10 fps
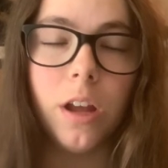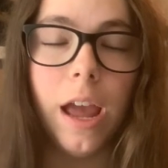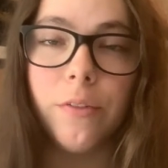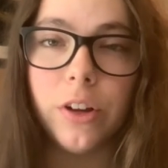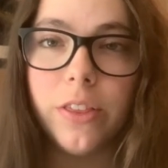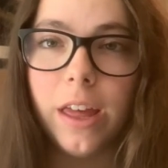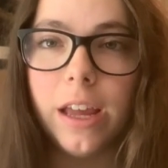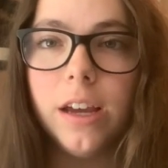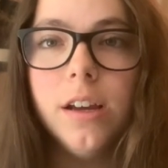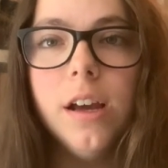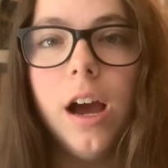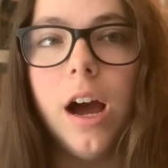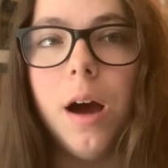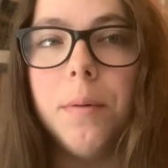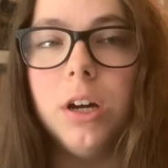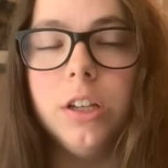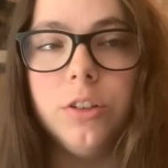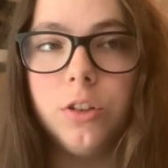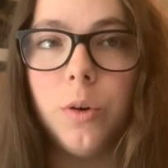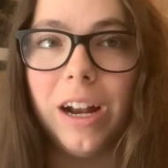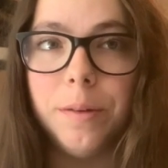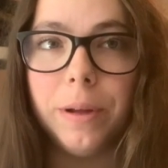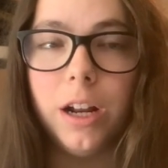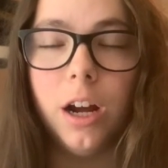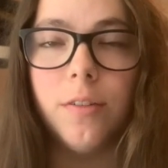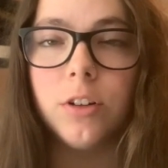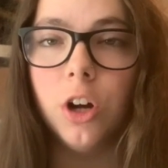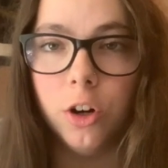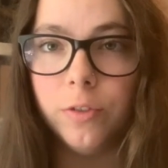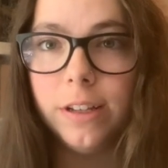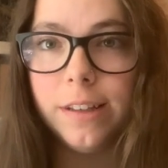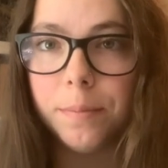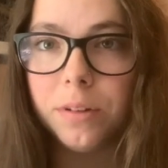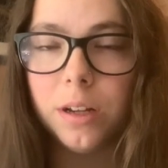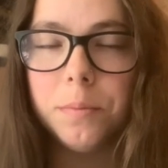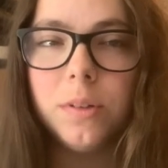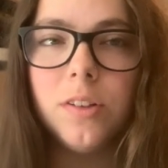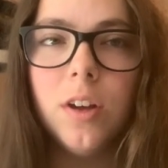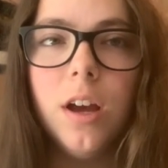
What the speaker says: everything, quite a bit of COVID symptoms.